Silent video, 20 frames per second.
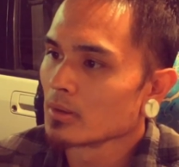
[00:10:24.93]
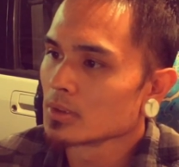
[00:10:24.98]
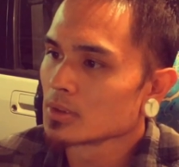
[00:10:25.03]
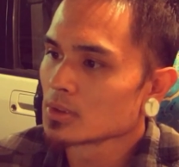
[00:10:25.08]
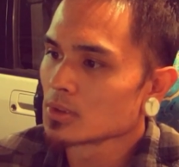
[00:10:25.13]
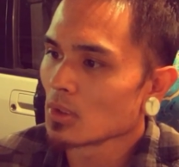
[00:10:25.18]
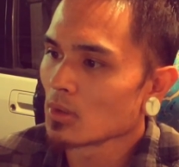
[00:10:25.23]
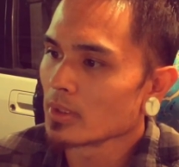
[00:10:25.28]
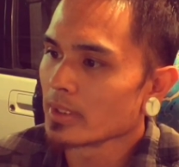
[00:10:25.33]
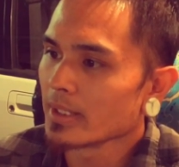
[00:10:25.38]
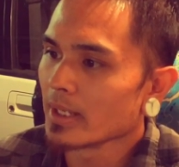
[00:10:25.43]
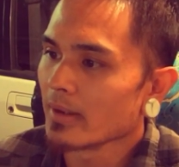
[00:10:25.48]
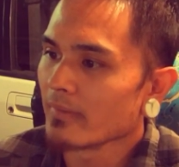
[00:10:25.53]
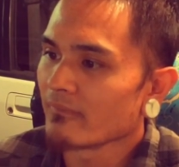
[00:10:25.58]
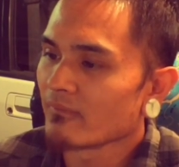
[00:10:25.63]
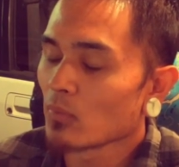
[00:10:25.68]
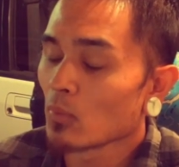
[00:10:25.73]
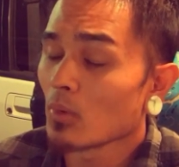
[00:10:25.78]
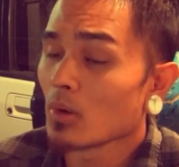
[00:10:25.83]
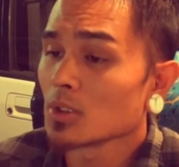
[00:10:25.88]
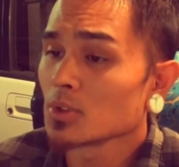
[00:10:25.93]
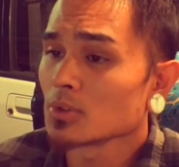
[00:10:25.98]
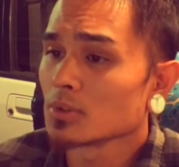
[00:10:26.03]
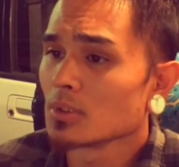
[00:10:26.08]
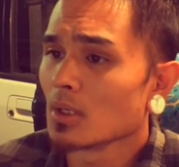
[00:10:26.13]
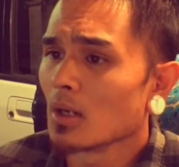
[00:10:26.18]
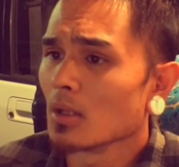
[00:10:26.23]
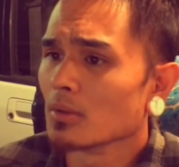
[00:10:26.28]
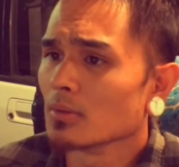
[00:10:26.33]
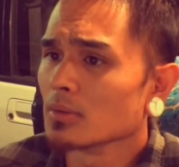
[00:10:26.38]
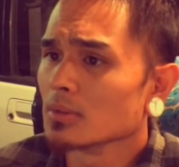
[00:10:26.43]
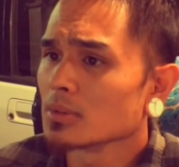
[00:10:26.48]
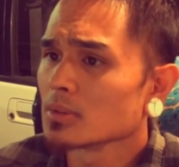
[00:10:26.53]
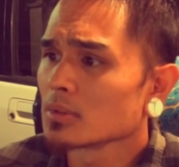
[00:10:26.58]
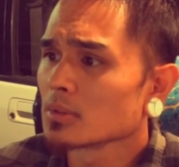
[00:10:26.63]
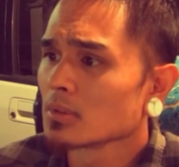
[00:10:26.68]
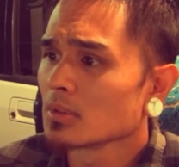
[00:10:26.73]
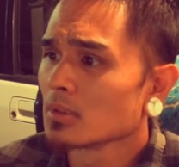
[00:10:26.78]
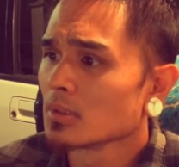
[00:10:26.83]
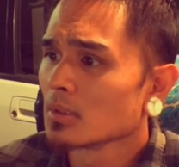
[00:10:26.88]
starting at
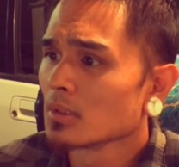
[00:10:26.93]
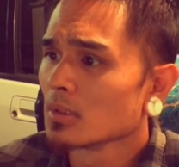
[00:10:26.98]
$400.